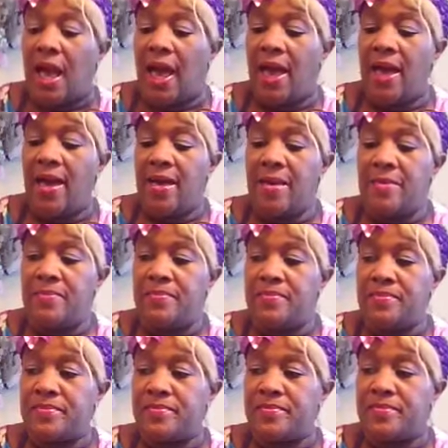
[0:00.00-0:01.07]
And
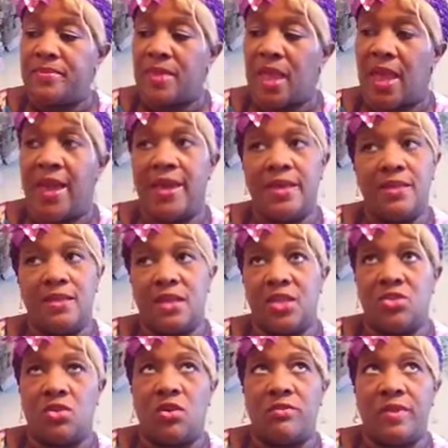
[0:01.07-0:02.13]

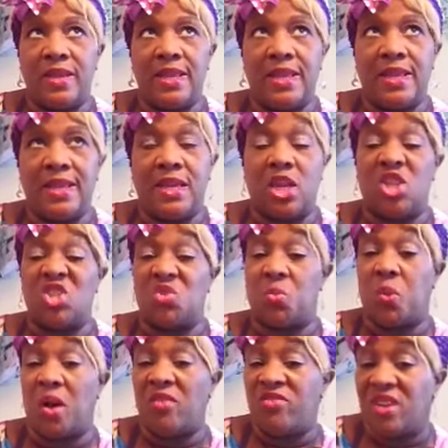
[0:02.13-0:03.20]
it's already like
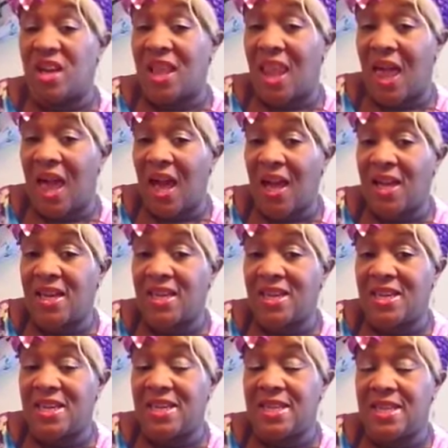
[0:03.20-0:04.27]
12 o'clock
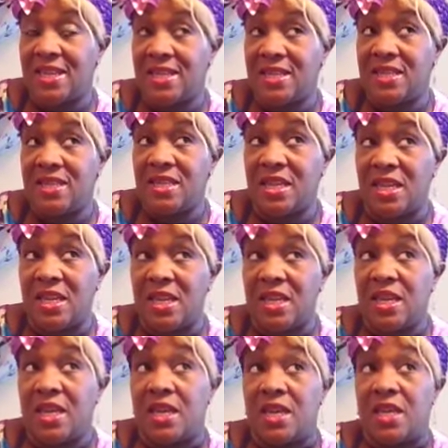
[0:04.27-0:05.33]
in
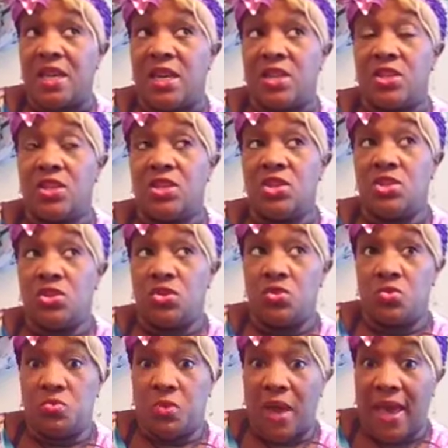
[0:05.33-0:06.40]
the
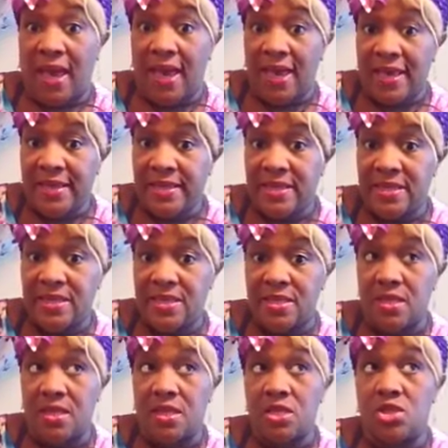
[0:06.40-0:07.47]

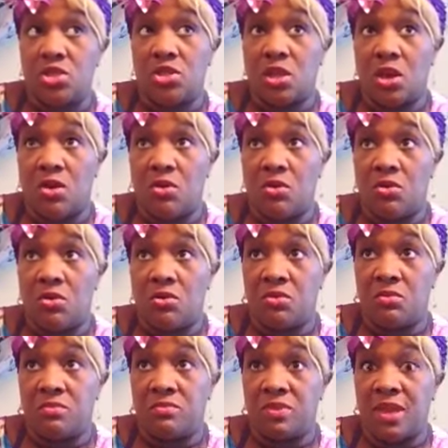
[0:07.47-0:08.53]
U.S.
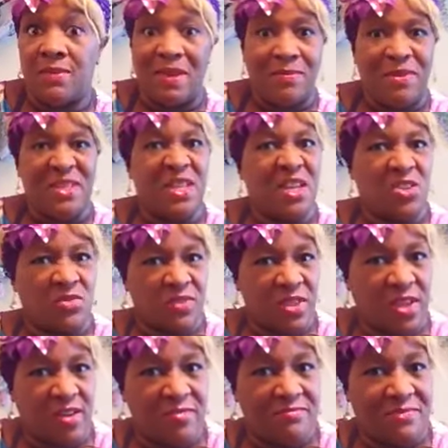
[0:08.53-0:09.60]
So they might be done over
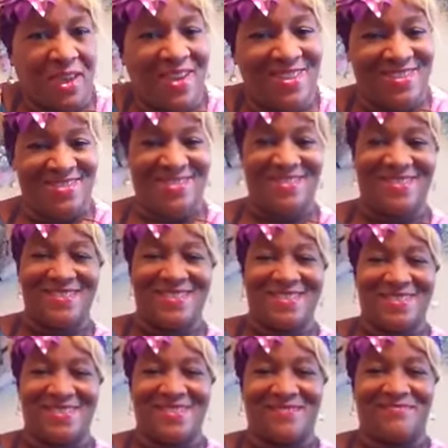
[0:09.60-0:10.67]
there.
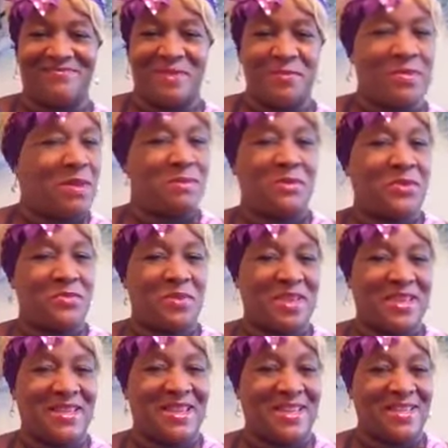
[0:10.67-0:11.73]
They're probably
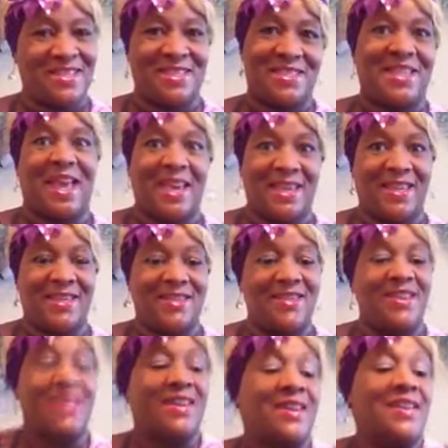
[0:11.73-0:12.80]
already like decided.
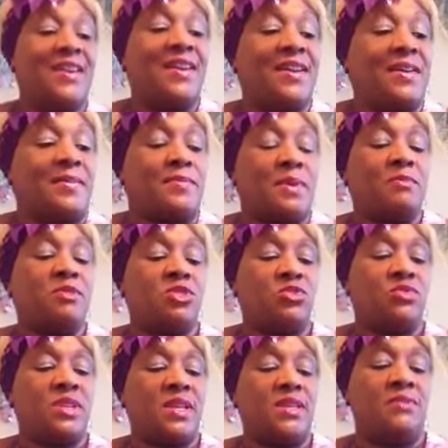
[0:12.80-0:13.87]
But I'm going to
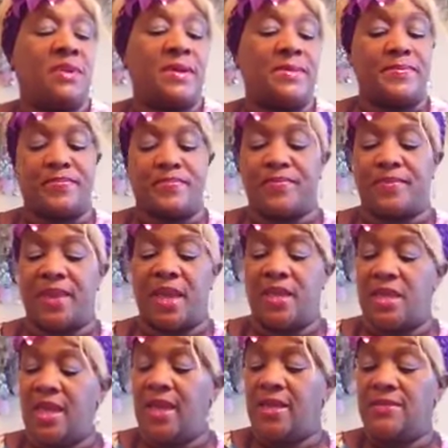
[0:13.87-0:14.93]
do it anyway. And
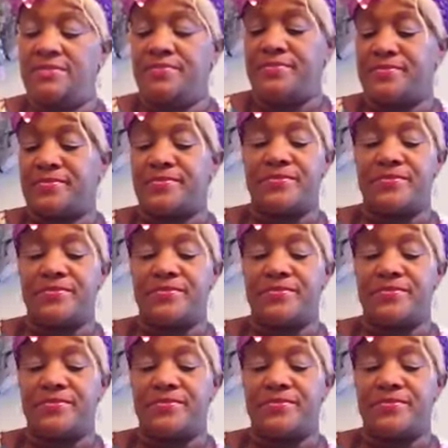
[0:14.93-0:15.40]
then